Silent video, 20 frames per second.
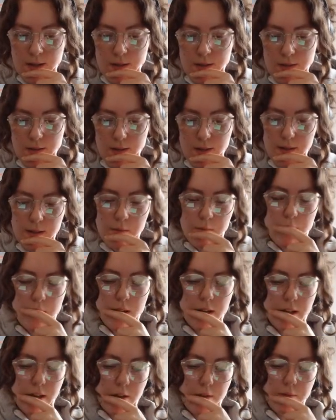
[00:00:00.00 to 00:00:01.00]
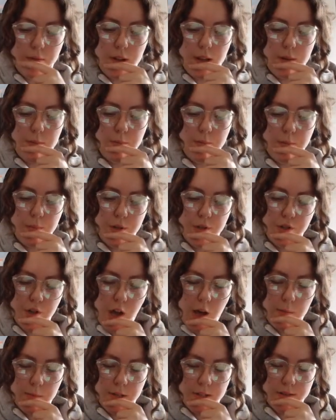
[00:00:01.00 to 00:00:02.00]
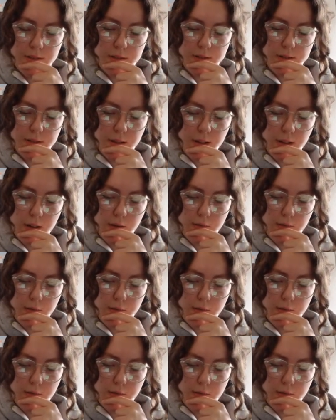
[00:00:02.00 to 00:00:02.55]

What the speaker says: So I think we're gonna go for like pajamas as like our